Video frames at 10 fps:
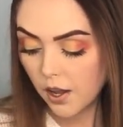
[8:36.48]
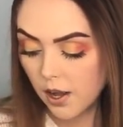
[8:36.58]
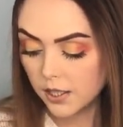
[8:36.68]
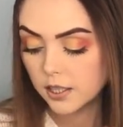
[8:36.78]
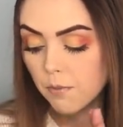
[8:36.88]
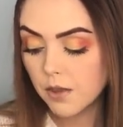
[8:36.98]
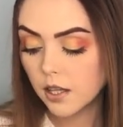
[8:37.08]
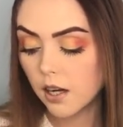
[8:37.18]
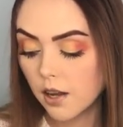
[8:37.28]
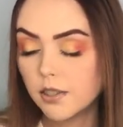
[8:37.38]
it is
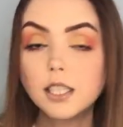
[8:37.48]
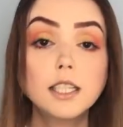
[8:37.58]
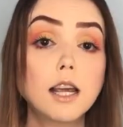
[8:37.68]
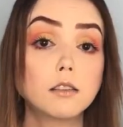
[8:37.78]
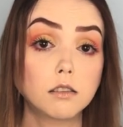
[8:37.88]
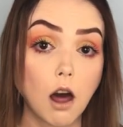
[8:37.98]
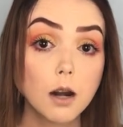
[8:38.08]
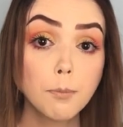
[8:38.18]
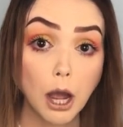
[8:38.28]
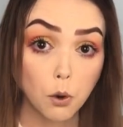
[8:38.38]
something that I've seen a lot
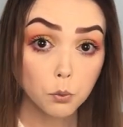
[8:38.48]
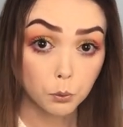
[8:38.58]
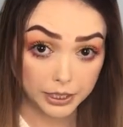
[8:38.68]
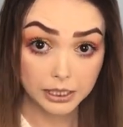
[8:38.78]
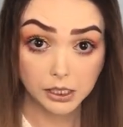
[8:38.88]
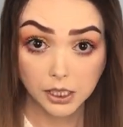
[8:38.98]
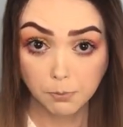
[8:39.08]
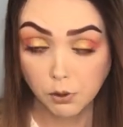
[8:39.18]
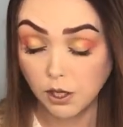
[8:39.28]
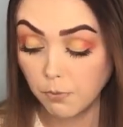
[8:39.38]
about recently in the
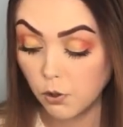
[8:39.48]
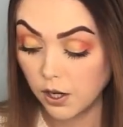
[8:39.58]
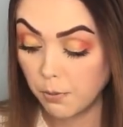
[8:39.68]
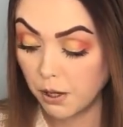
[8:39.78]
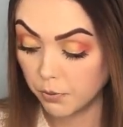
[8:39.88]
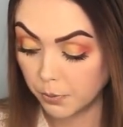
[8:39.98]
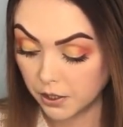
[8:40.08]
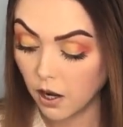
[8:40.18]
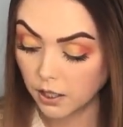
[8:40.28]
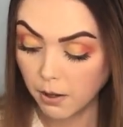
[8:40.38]
beauty community. People have been
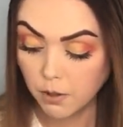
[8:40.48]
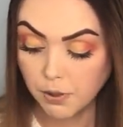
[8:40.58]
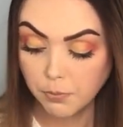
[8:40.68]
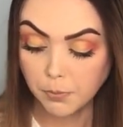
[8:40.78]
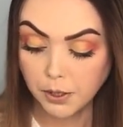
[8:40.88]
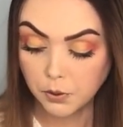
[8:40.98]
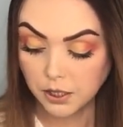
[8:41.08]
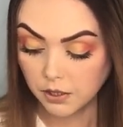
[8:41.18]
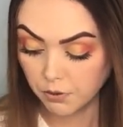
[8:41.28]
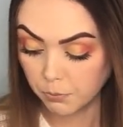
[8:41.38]
talking about it, people have been
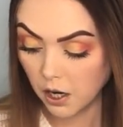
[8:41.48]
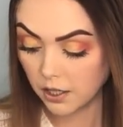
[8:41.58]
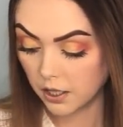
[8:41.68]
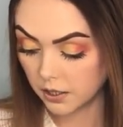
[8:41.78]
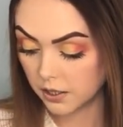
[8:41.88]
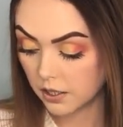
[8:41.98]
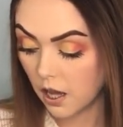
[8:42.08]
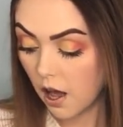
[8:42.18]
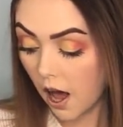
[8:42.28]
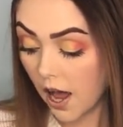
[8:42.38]
using different products.
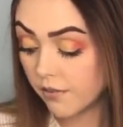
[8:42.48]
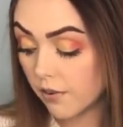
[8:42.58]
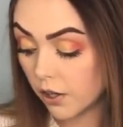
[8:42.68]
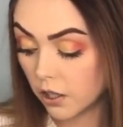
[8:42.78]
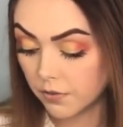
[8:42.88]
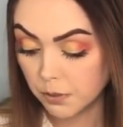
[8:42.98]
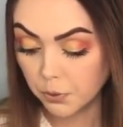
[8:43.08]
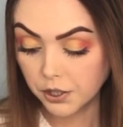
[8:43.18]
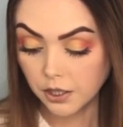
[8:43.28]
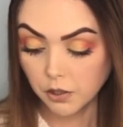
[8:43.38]
I have never heard of this
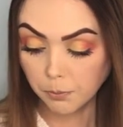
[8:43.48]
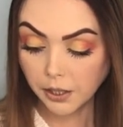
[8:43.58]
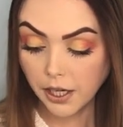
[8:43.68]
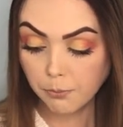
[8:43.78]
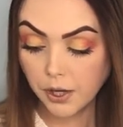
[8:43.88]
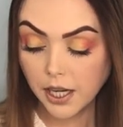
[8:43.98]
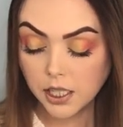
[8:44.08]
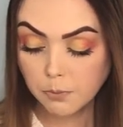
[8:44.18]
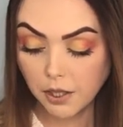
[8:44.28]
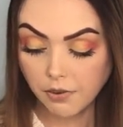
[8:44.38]
particular
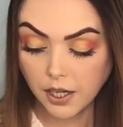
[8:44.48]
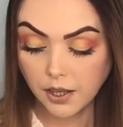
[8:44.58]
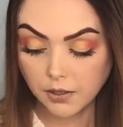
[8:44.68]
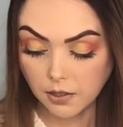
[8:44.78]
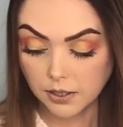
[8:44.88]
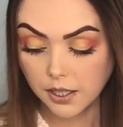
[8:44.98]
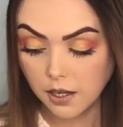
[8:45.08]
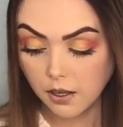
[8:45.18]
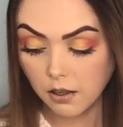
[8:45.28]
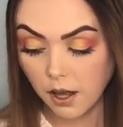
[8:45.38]
brand, but if anything's on
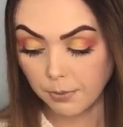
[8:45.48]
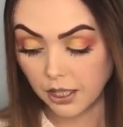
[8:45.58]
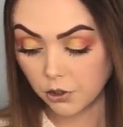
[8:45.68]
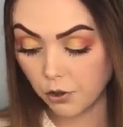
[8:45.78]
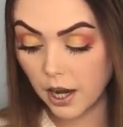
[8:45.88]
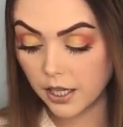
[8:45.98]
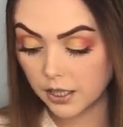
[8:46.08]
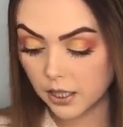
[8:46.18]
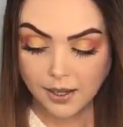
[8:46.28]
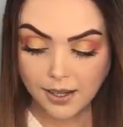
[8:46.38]
sale, I'm going to try
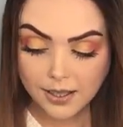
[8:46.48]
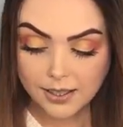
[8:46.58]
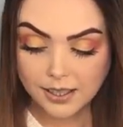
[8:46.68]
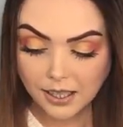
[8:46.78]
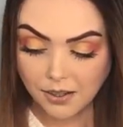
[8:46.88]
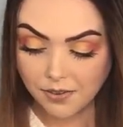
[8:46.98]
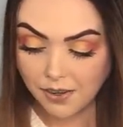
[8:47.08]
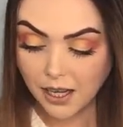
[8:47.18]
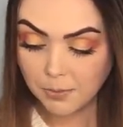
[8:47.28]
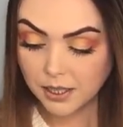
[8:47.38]
it. It is the
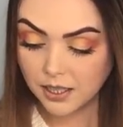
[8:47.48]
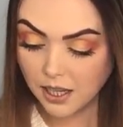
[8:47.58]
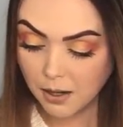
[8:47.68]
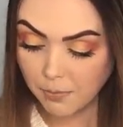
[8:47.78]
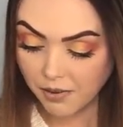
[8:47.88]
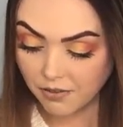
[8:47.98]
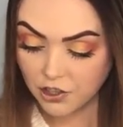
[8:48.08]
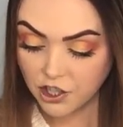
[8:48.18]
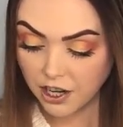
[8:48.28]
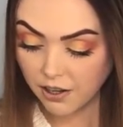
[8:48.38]
Vamp Stamp
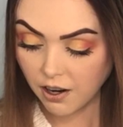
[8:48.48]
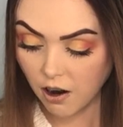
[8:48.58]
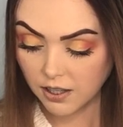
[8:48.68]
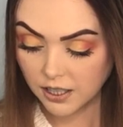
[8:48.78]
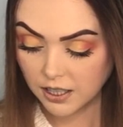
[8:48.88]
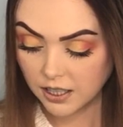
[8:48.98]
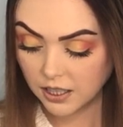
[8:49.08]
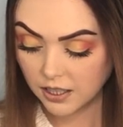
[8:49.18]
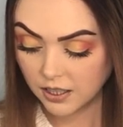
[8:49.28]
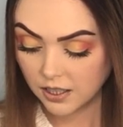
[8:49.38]
Visionary Artist